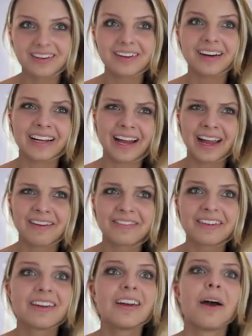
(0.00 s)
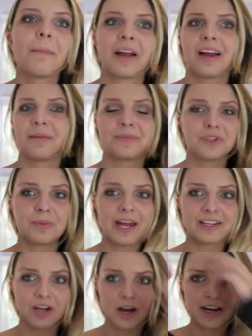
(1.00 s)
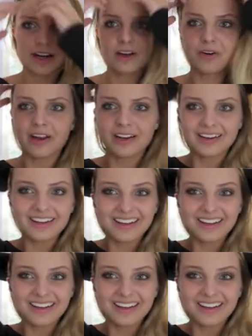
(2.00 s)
like I have. Oh my god, I'm so bad at talking. Okay.